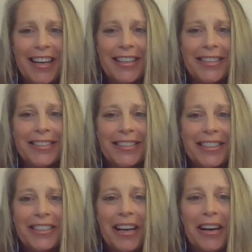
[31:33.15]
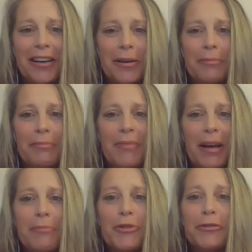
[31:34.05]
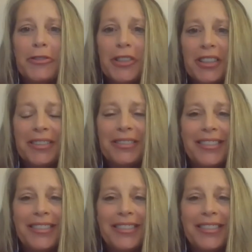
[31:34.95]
And I'm moved,